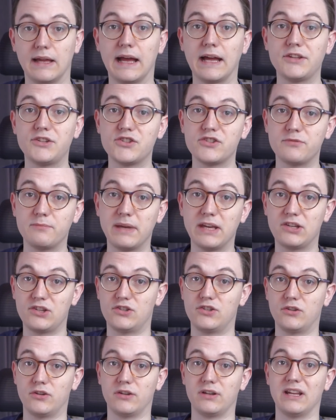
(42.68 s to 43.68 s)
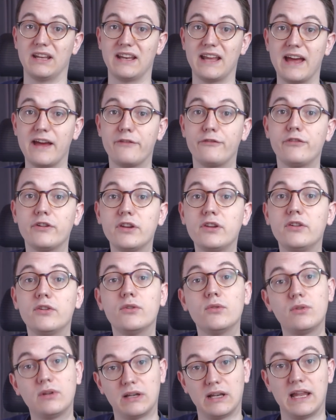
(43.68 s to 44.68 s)
I just make sure that every
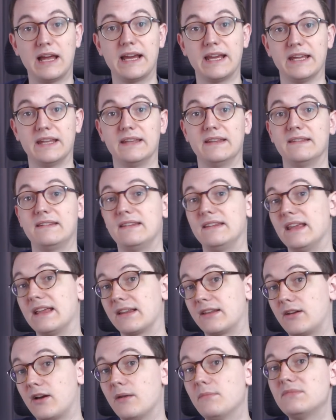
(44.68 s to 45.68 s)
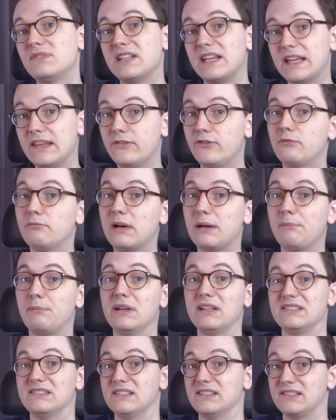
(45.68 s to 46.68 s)
new client that comes into my
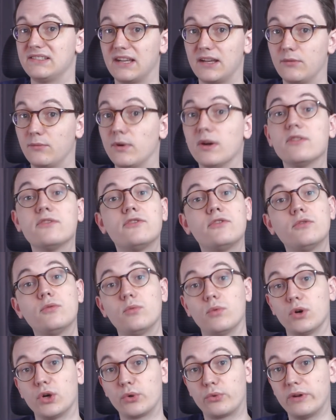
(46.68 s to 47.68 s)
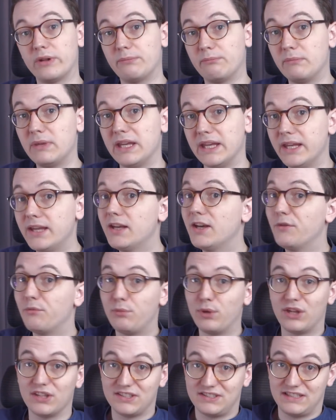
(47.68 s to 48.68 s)
business and wants to work with me,
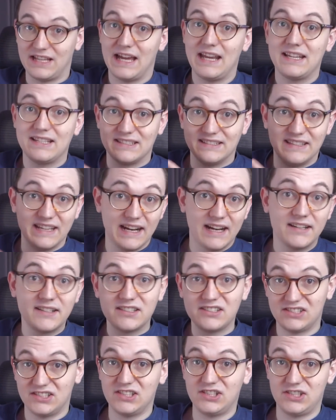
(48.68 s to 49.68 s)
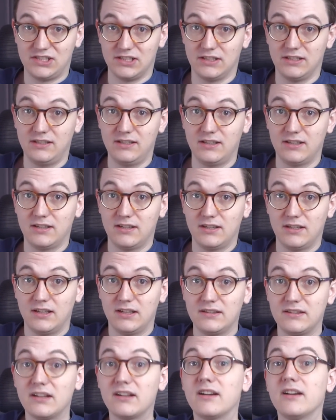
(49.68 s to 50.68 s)
because that is their decision,
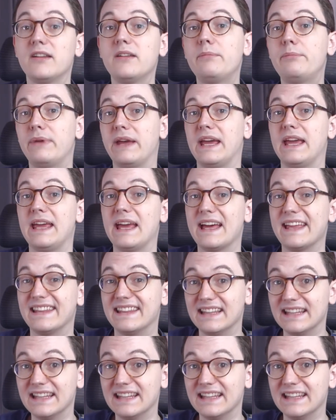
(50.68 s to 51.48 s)
they're gonna pay at